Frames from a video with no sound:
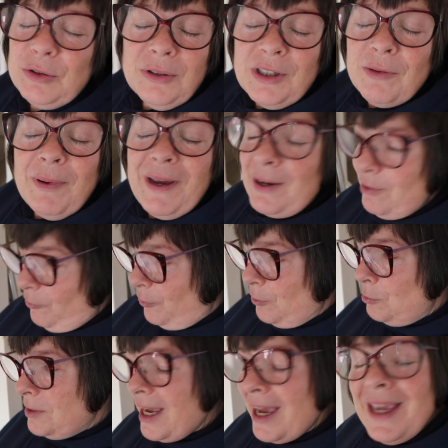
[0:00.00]
Talking about
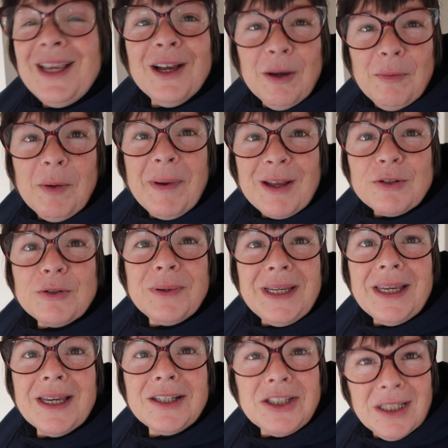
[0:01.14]
full day, I'm about to
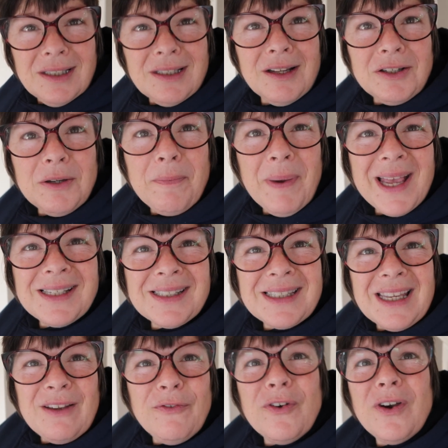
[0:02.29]
eat a cheese and onion
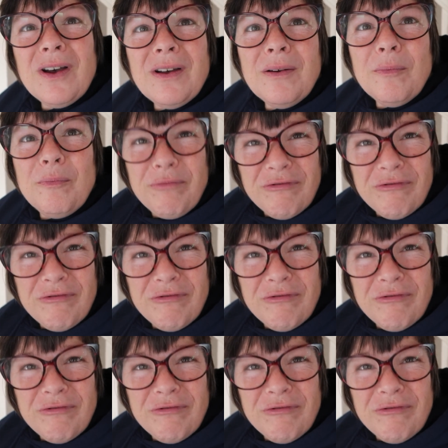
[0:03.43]
pasty for